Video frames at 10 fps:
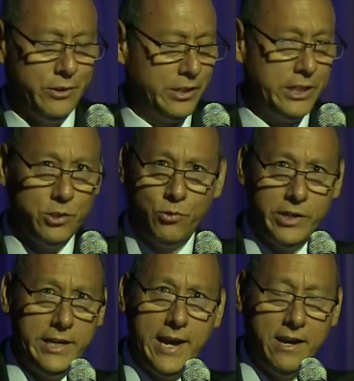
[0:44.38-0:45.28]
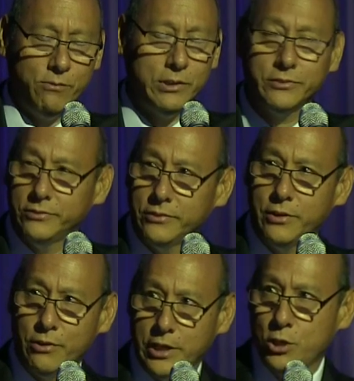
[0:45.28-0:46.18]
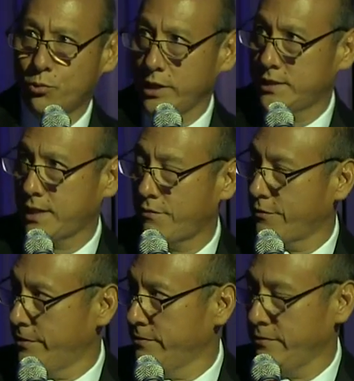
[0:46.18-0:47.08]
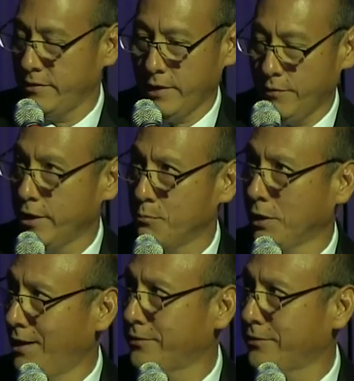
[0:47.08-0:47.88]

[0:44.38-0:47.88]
There are only 28, well, there are only 27 of them